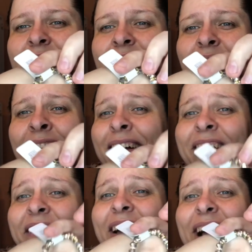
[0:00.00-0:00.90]
I
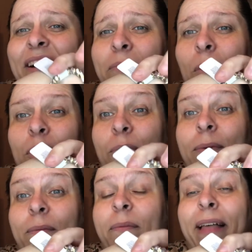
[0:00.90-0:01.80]
don't know
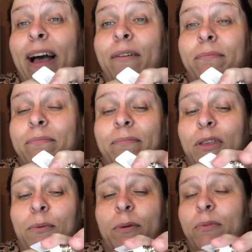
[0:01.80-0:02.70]
how
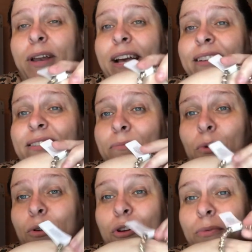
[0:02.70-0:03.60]
you would pronounce
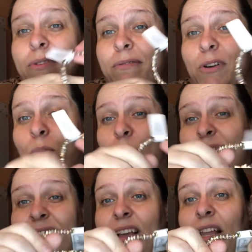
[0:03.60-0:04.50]
what you would call
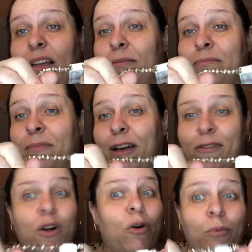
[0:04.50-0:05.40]
this color. I
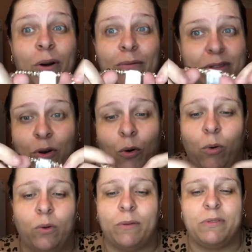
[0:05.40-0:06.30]
forgot what it was
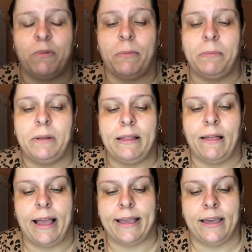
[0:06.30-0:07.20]
called. It was probably
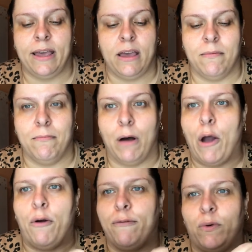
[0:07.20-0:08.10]
like
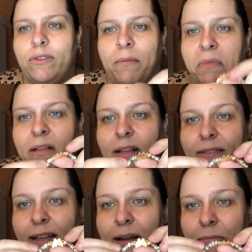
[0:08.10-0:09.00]
mauve or something like
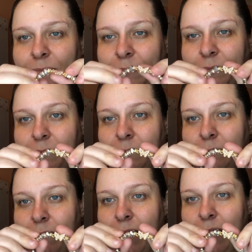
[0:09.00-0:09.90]
that.
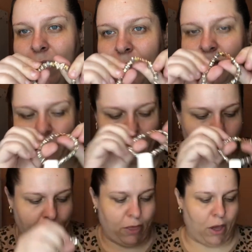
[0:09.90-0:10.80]
So I
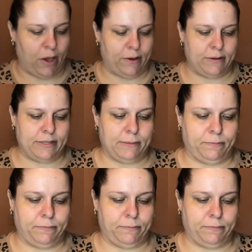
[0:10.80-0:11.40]
got those.